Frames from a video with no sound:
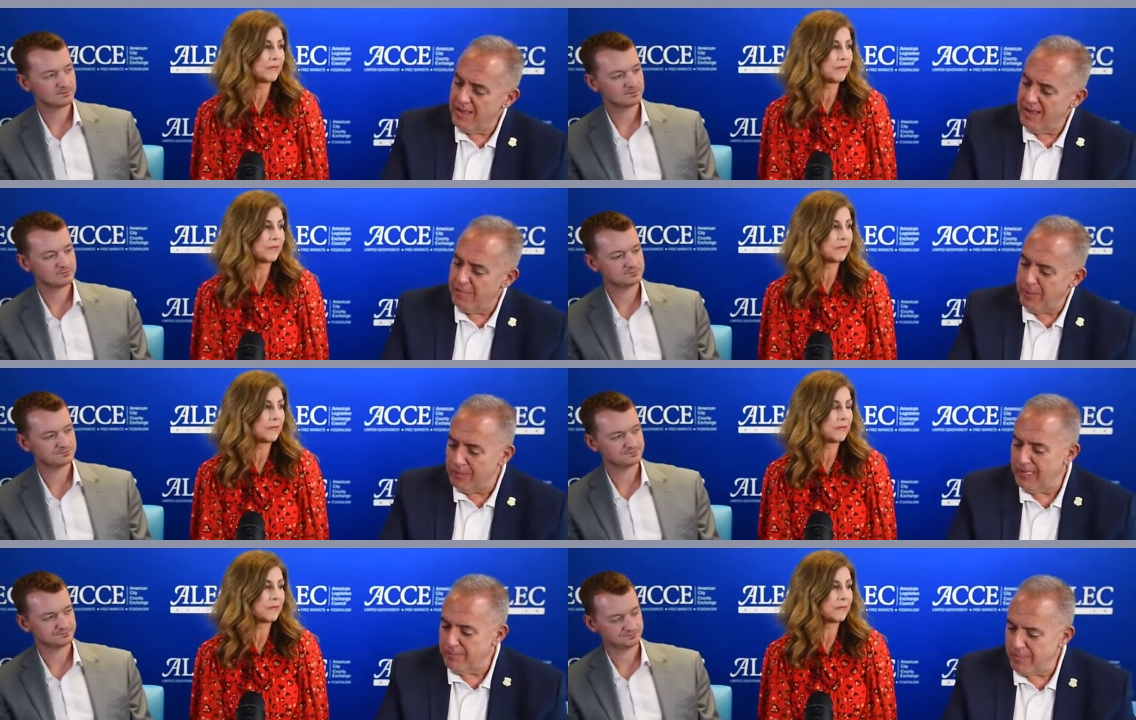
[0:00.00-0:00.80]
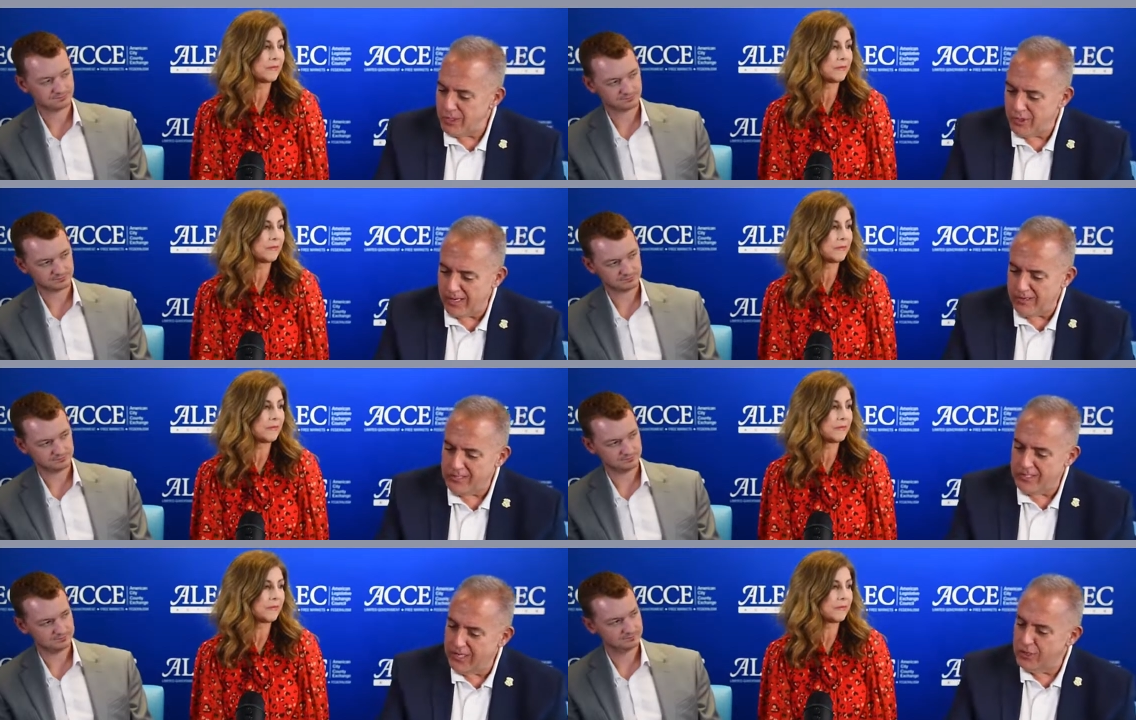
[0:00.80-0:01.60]
Speaker 1: uh, building
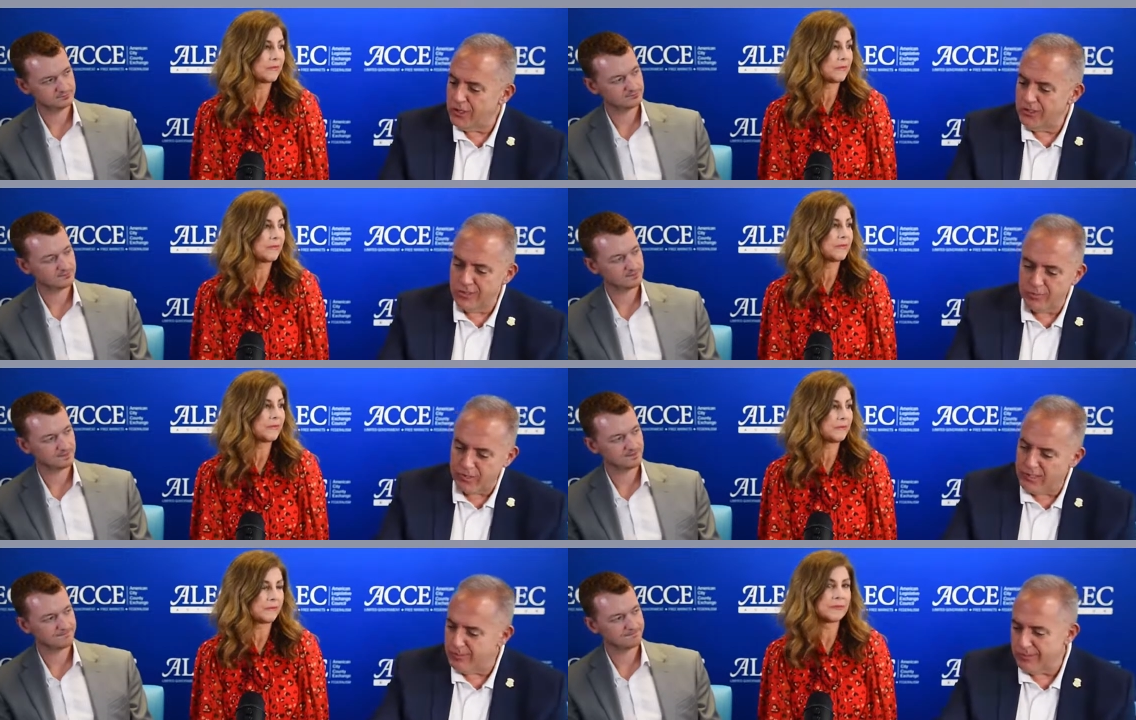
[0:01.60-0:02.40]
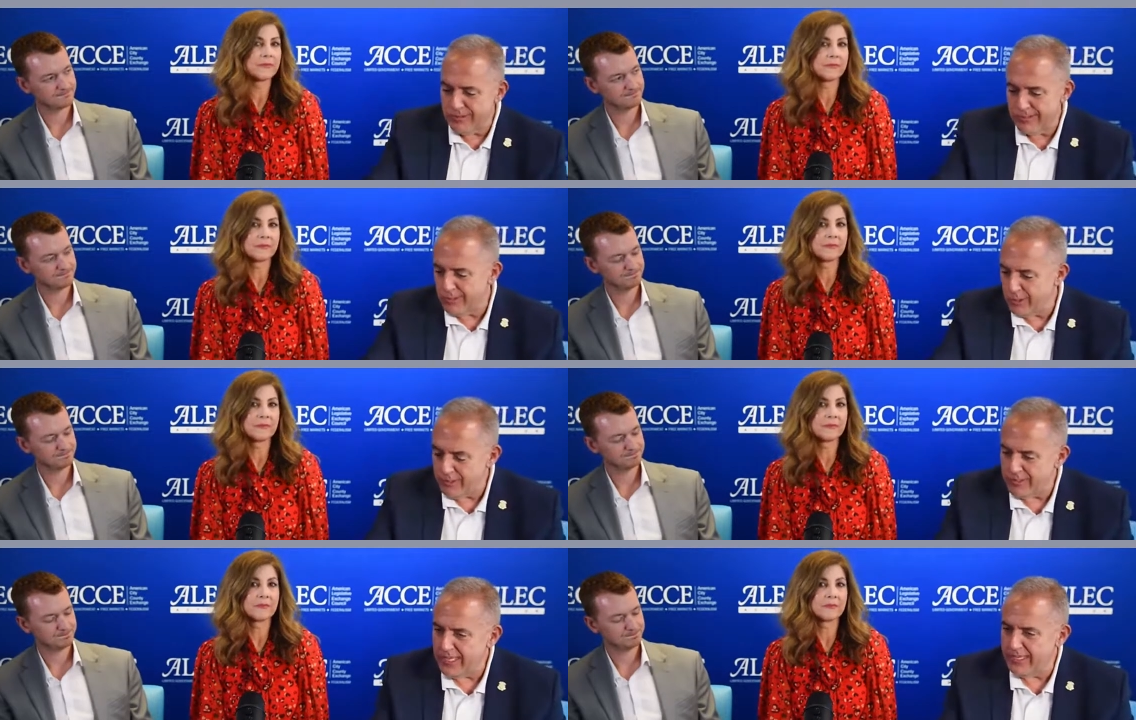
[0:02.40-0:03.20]
administrators, teachers, principals,
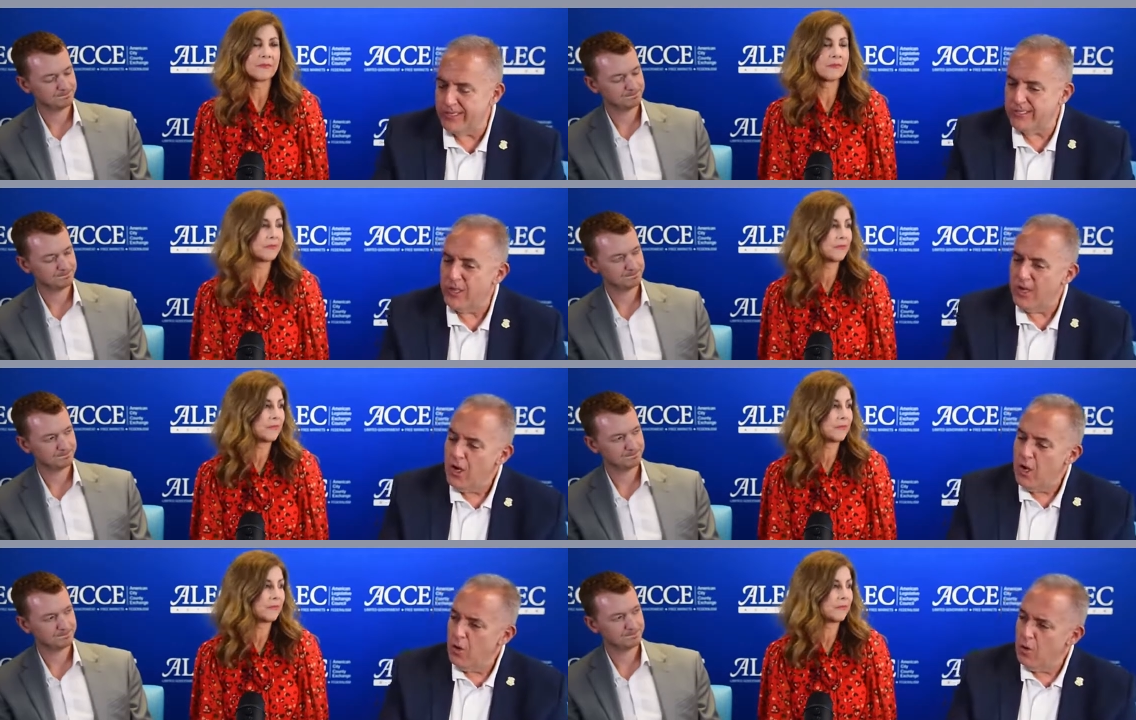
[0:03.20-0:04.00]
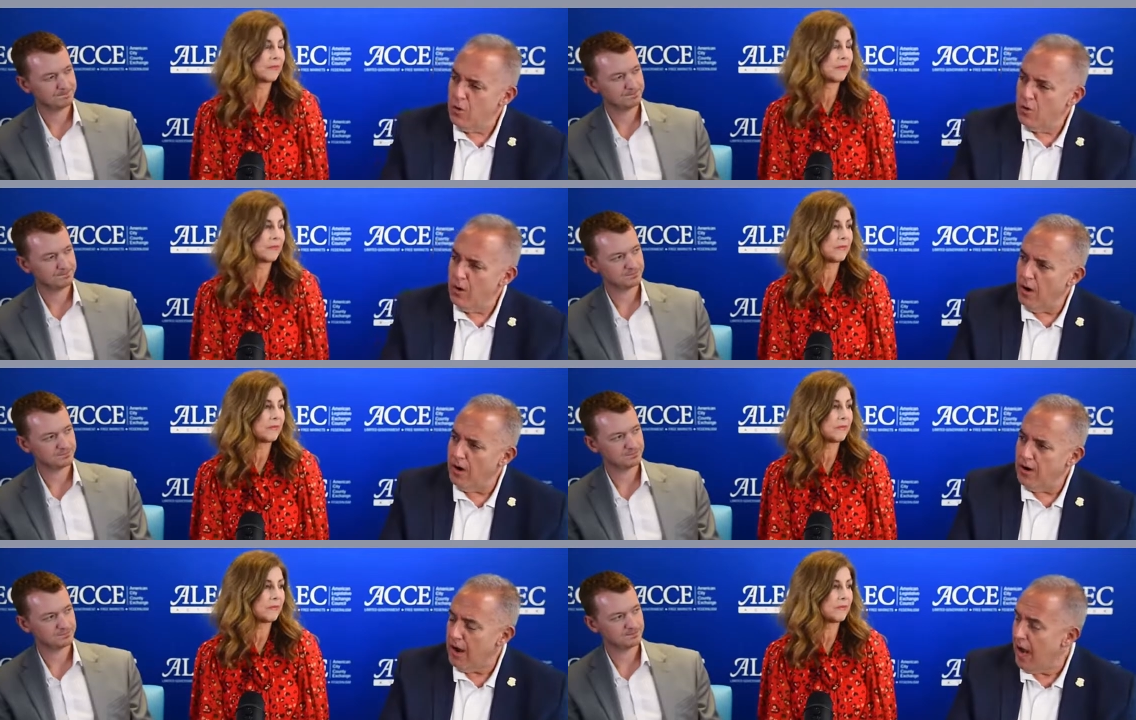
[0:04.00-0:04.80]
superintendents who
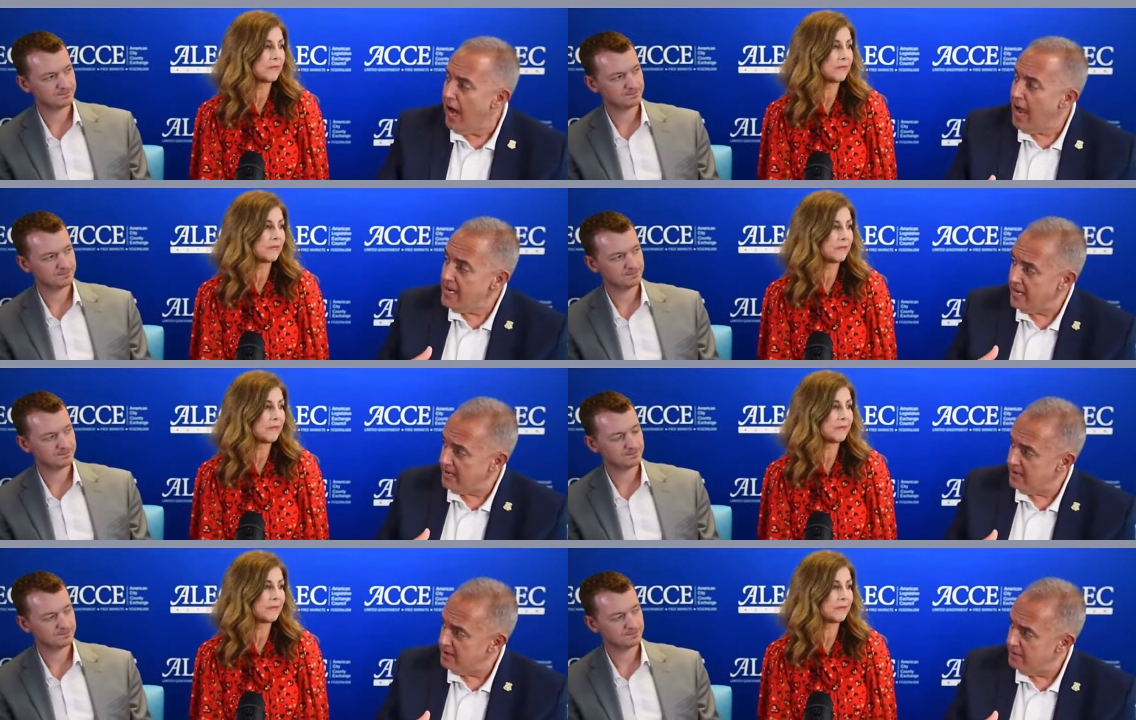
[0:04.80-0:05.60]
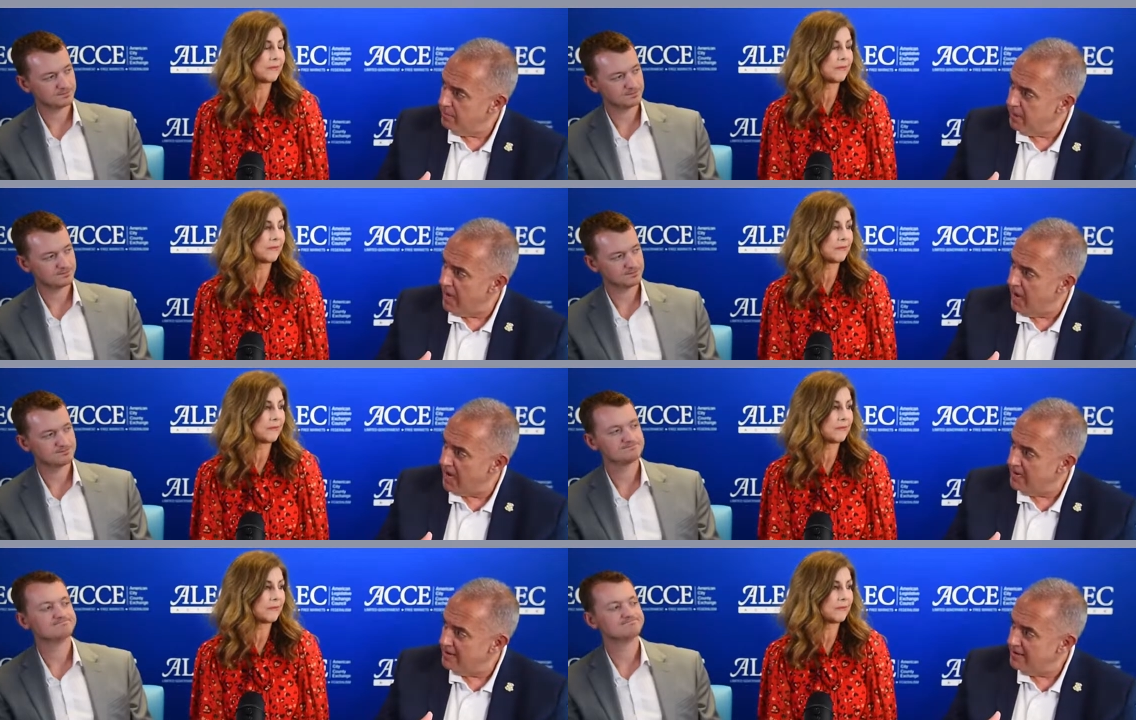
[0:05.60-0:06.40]
are hiding behind